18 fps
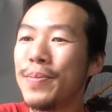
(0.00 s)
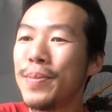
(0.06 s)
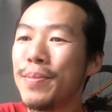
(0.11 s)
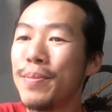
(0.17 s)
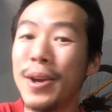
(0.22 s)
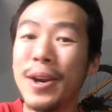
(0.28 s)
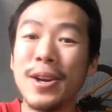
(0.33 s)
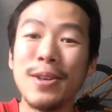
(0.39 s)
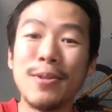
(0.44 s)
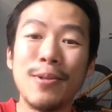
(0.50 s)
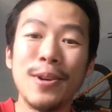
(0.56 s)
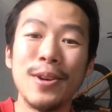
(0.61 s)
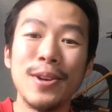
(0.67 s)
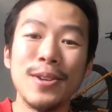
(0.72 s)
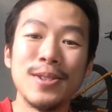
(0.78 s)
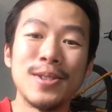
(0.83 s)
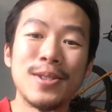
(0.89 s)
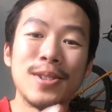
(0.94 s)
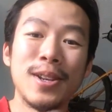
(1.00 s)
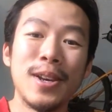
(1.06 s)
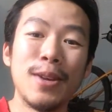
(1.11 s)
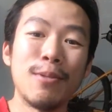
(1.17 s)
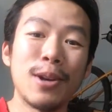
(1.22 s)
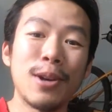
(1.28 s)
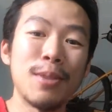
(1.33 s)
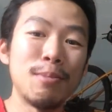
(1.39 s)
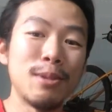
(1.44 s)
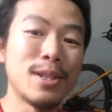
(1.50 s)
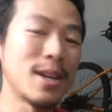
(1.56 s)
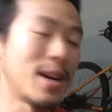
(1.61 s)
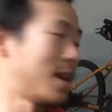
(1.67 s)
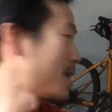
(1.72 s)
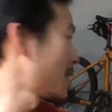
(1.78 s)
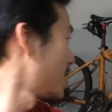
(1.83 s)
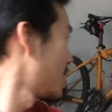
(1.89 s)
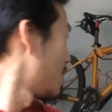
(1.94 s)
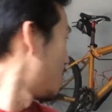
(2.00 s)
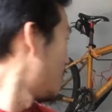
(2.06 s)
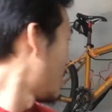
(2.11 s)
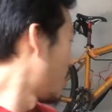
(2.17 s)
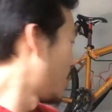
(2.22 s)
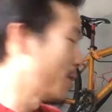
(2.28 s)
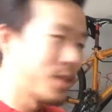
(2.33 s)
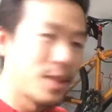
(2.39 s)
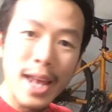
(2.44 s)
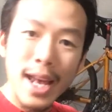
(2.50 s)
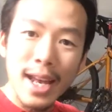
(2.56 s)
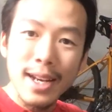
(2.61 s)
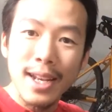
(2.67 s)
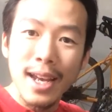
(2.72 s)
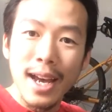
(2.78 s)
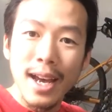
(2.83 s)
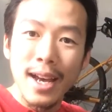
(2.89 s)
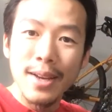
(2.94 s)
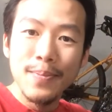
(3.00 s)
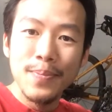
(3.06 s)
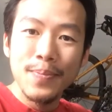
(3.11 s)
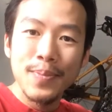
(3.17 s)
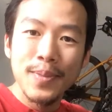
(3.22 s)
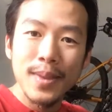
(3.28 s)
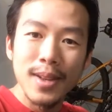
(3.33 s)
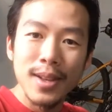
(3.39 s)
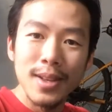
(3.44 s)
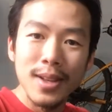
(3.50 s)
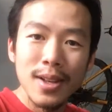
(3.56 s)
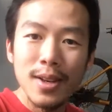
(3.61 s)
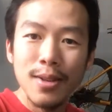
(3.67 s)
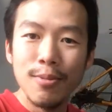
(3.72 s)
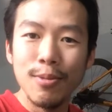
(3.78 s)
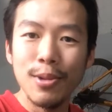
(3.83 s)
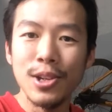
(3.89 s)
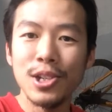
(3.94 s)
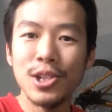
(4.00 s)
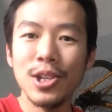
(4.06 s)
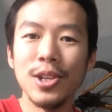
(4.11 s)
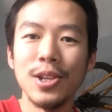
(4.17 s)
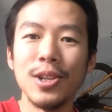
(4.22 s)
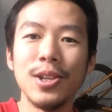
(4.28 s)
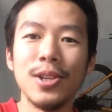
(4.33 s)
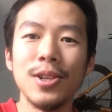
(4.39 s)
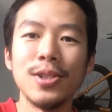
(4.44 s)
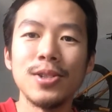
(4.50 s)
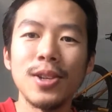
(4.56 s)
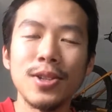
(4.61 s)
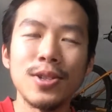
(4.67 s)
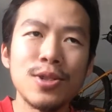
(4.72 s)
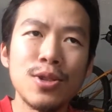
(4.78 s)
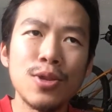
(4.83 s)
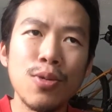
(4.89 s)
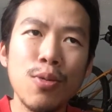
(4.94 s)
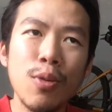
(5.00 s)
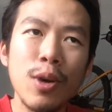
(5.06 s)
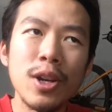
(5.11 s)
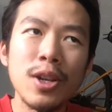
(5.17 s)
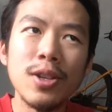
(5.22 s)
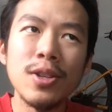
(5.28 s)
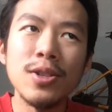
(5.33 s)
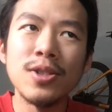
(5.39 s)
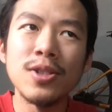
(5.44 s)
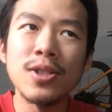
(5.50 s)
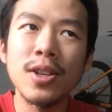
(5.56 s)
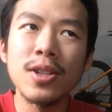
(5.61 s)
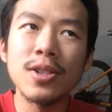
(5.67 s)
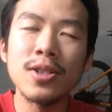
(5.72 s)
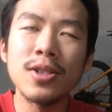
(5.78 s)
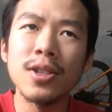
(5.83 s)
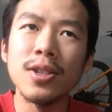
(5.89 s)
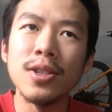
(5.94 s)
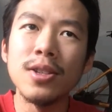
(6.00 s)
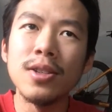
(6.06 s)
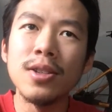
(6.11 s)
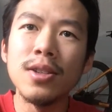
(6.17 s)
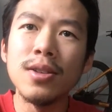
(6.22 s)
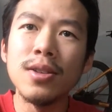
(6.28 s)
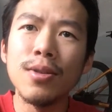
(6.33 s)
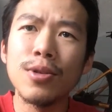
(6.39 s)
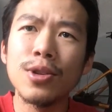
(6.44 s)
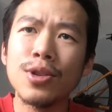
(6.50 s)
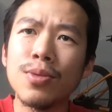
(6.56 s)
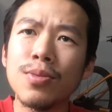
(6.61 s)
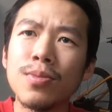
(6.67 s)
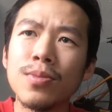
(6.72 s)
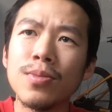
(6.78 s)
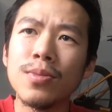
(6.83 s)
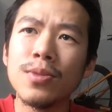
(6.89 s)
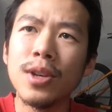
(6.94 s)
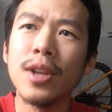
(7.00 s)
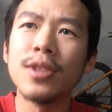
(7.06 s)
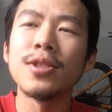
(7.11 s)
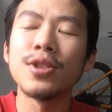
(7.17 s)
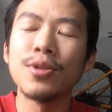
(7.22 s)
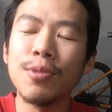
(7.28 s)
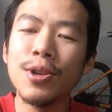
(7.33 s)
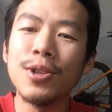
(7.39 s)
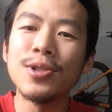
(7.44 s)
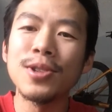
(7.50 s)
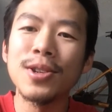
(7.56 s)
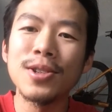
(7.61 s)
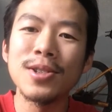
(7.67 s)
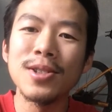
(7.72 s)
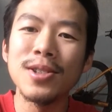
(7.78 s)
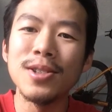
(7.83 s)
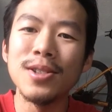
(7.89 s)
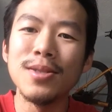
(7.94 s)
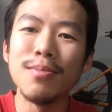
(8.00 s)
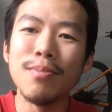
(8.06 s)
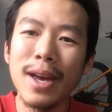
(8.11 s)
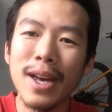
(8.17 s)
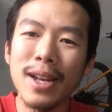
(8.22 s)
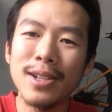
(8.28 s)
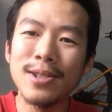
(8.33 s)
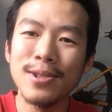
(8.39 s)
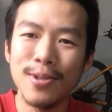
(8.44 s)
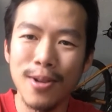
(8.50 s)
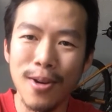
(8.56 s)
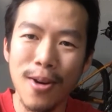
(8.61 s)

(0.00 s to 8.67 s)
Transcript: But anyways, today we're going to be talking about that guy, which is a 2016 it's a 2016 Manitou